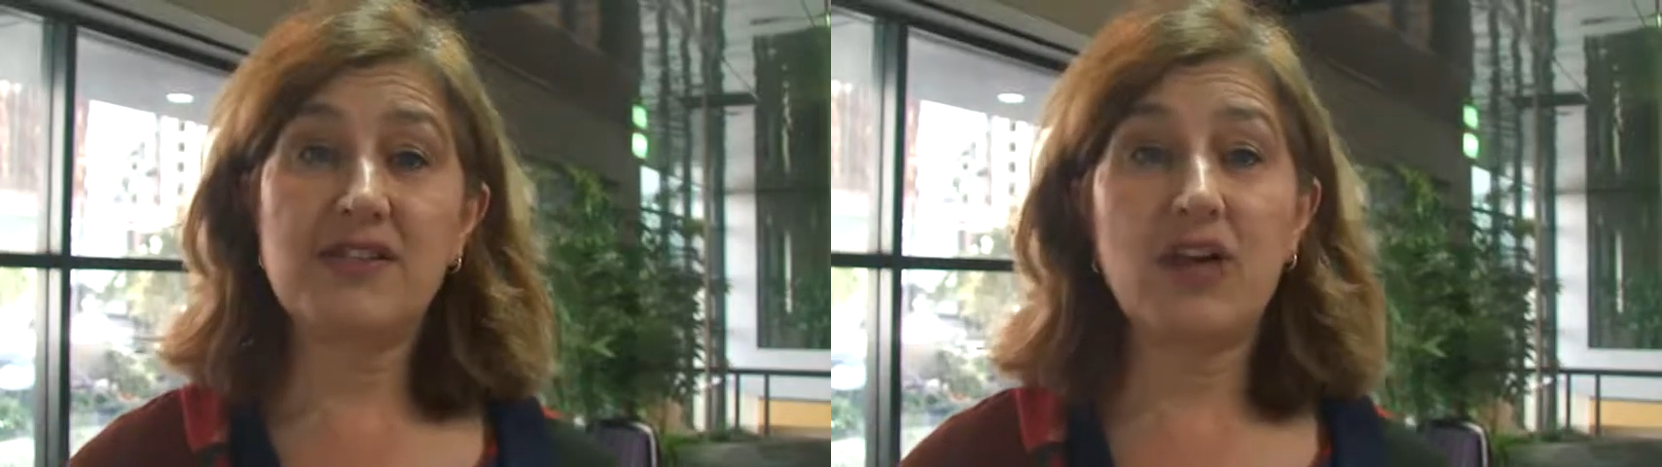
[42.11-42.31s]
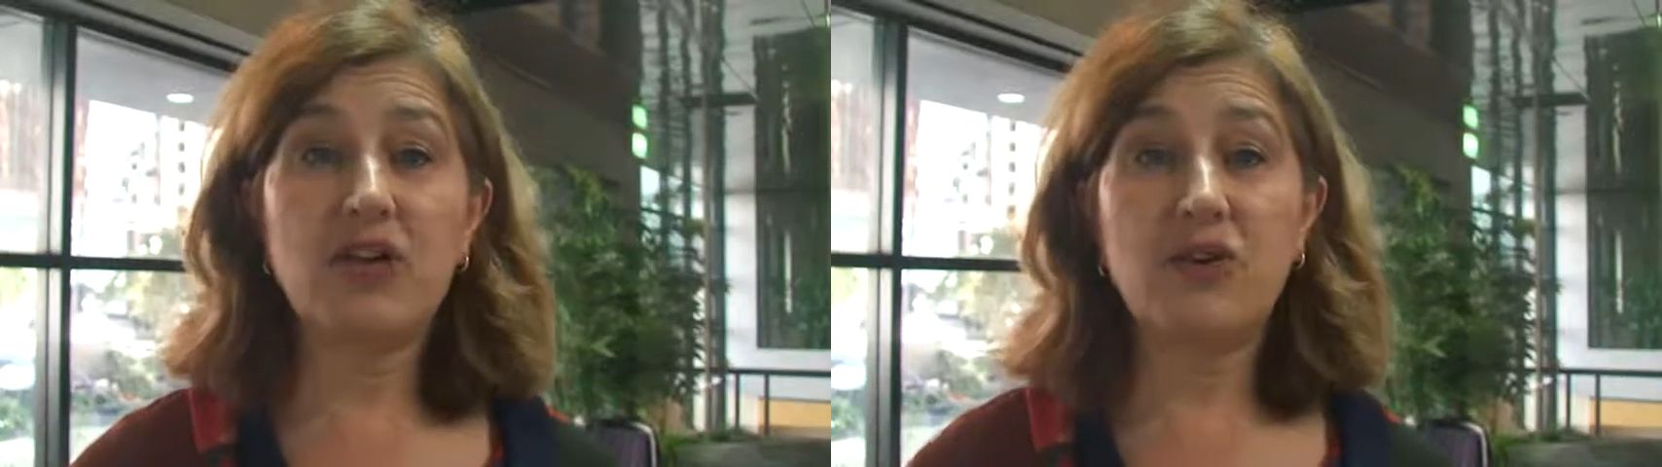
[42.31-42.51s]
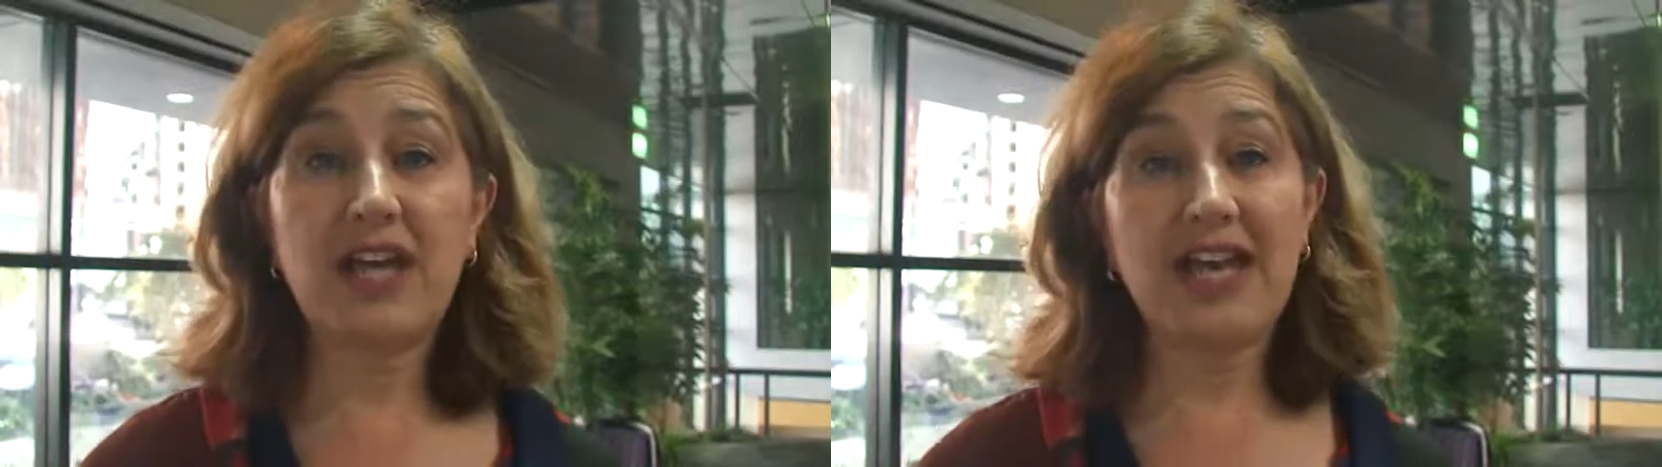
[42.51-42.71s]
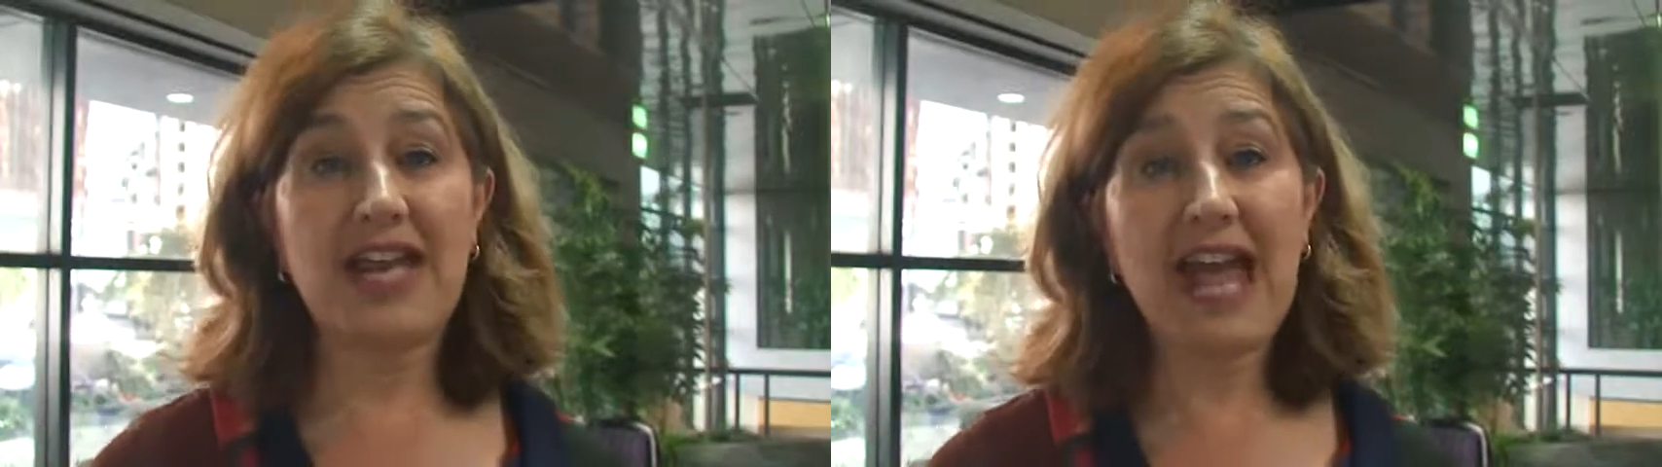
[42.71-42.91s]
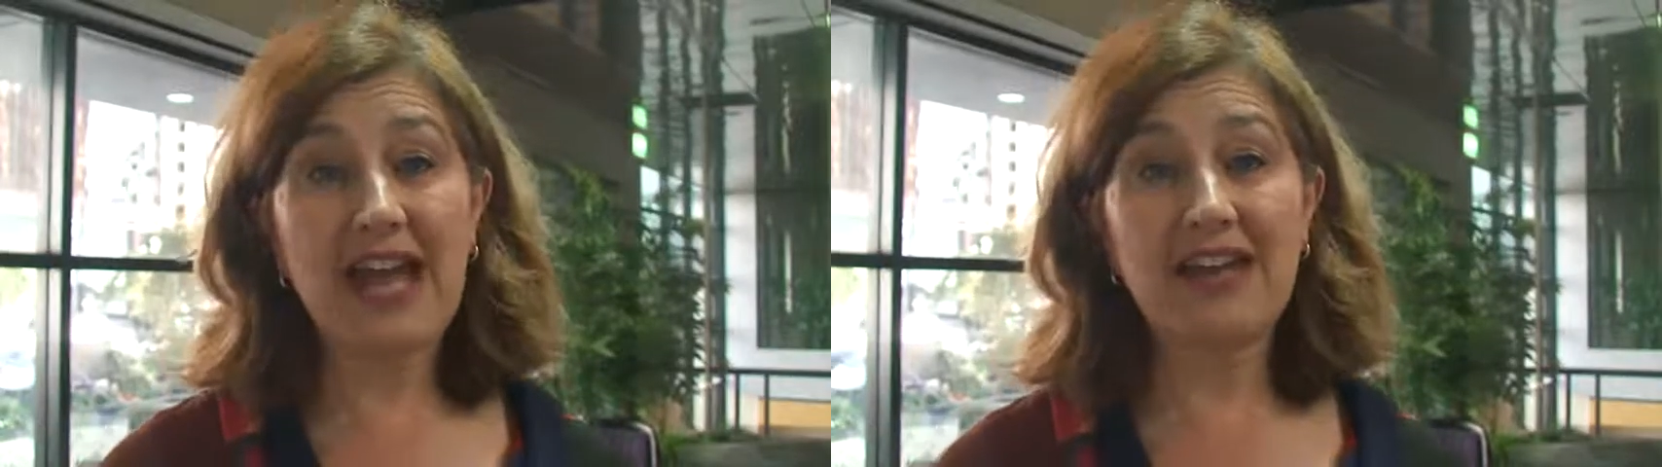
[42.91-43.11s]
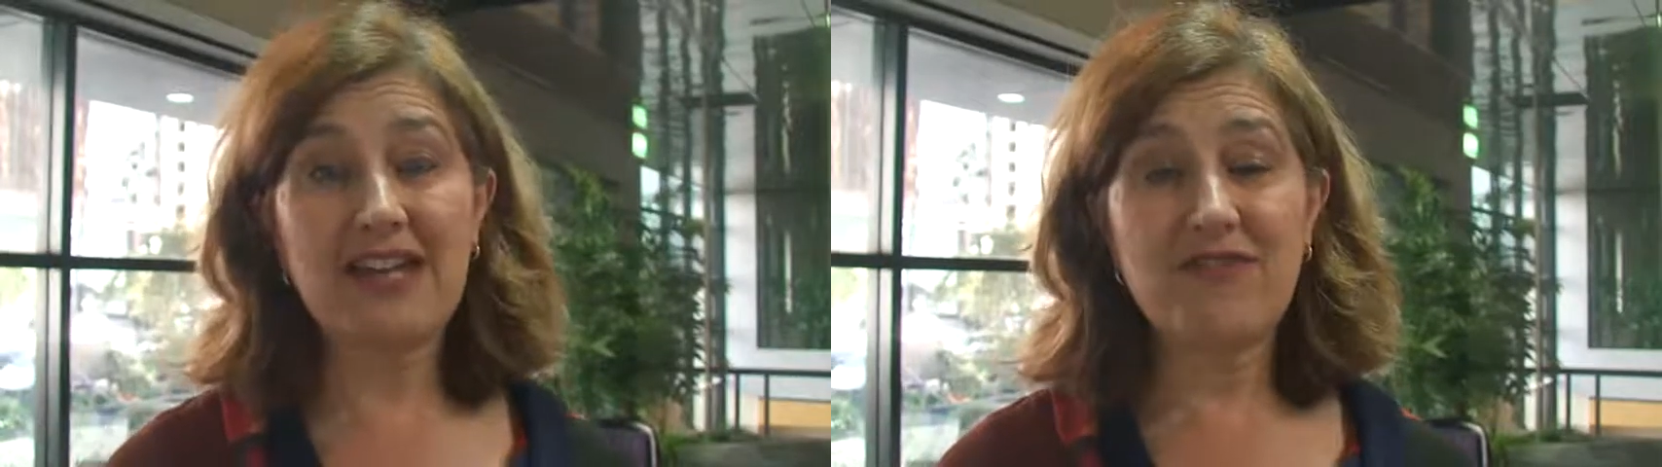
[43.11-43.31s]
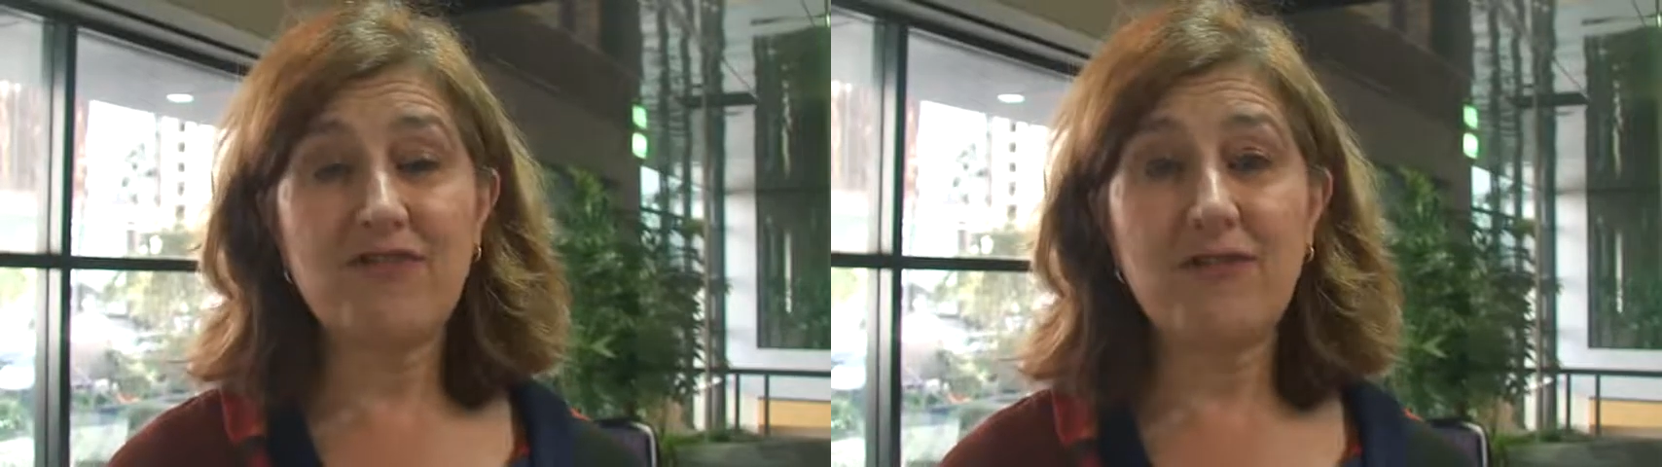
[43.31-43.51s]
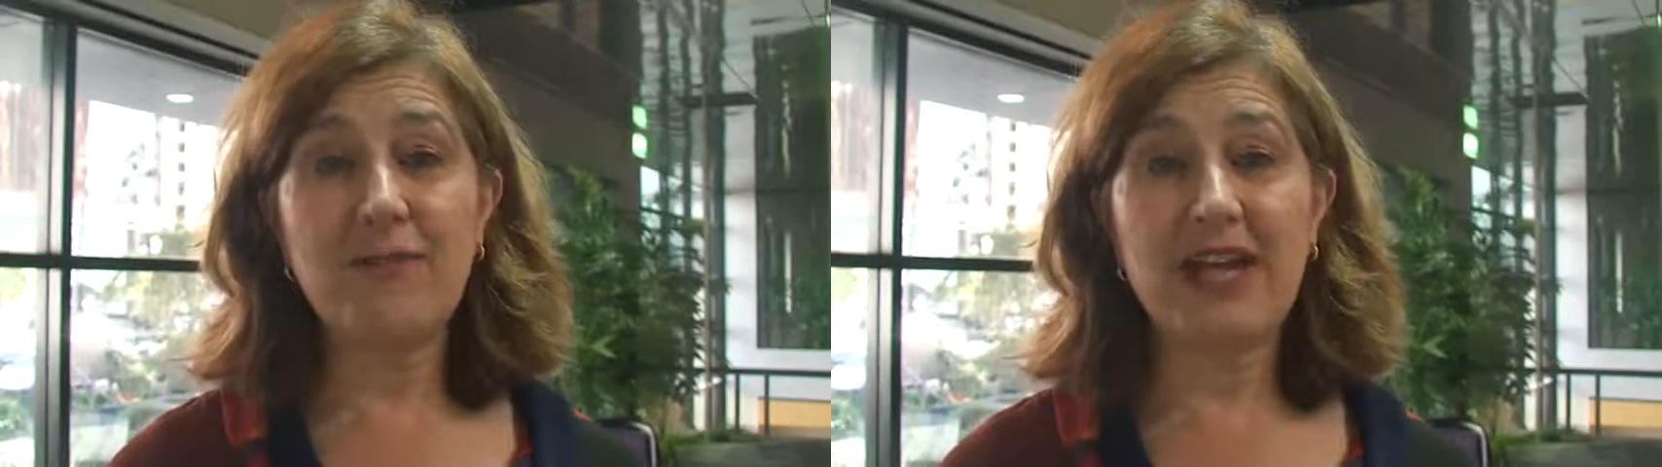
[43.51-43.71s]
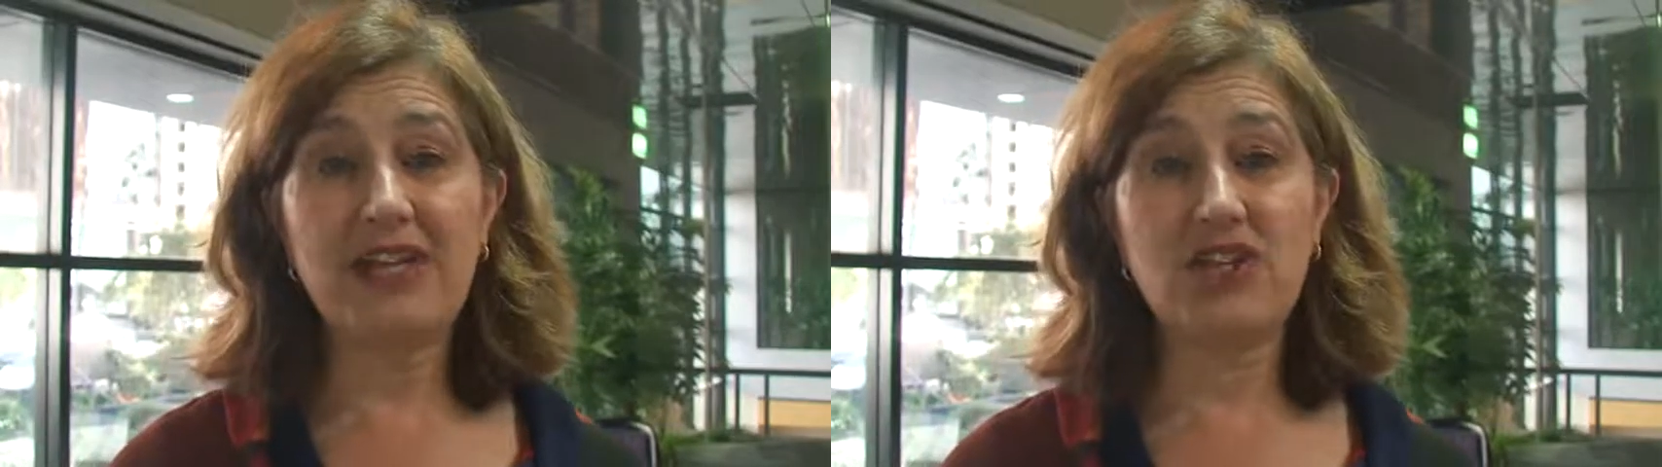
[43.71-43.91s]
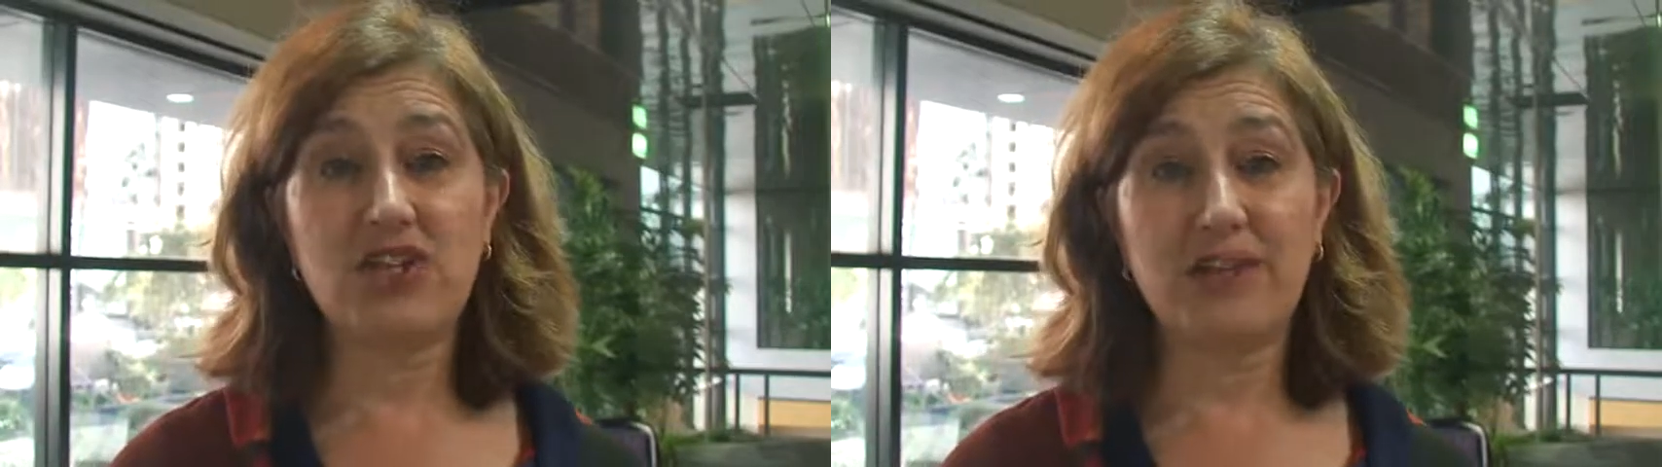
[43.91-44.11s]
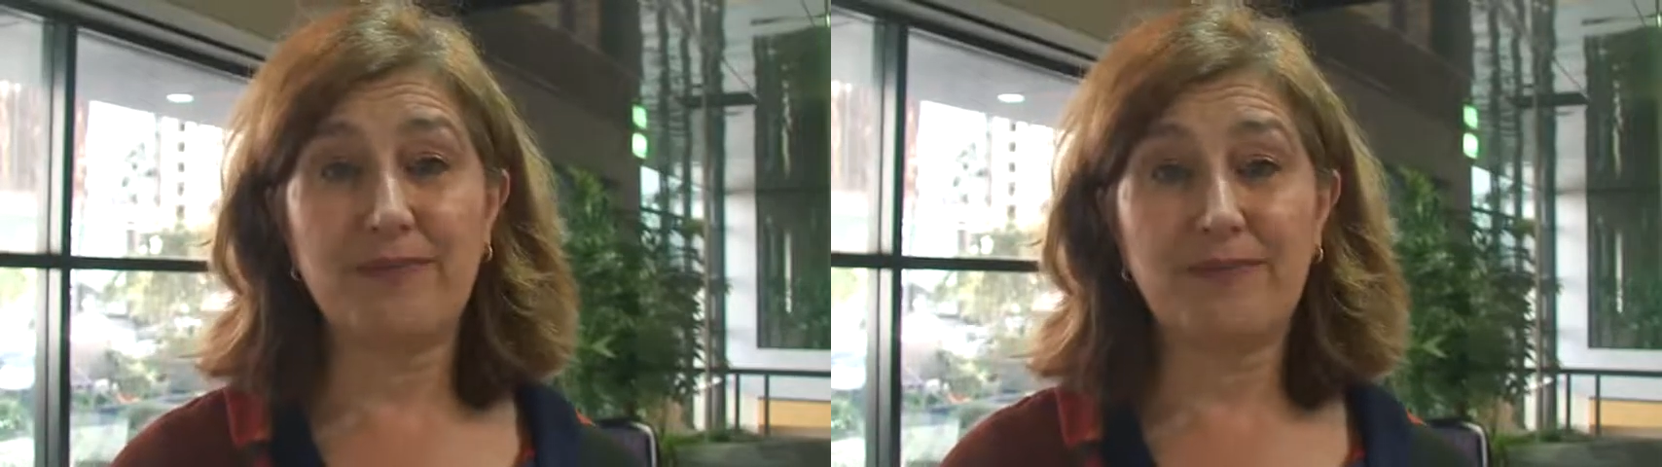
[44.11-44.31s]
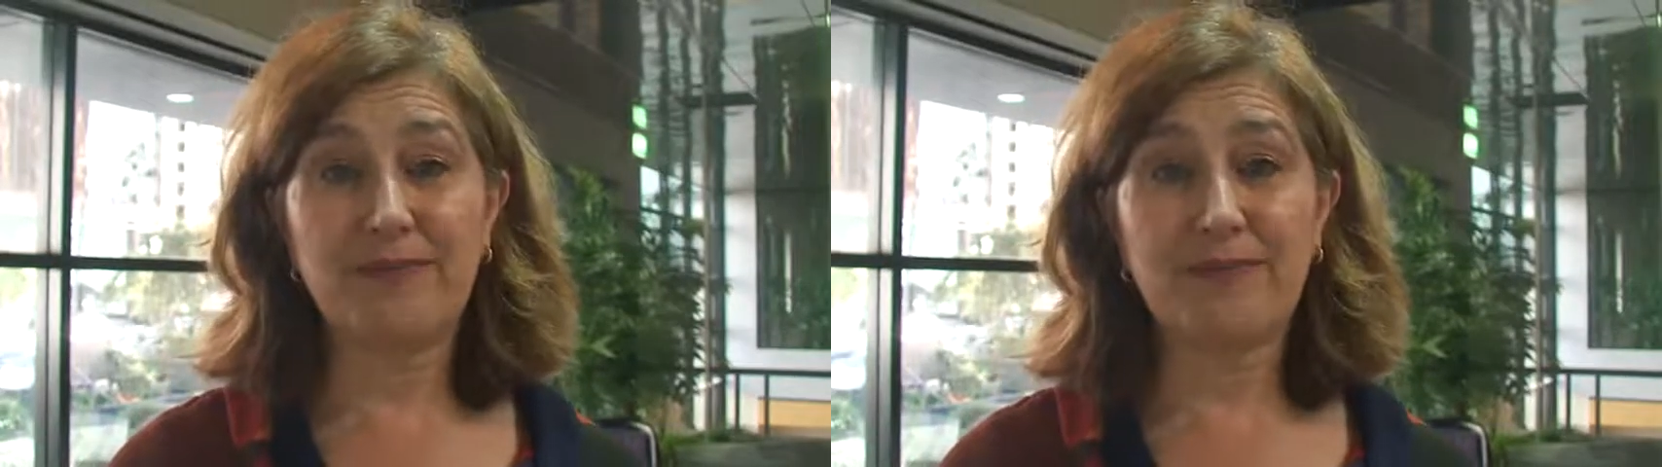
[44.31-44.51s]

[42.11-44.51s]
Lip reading: so you'll get added information.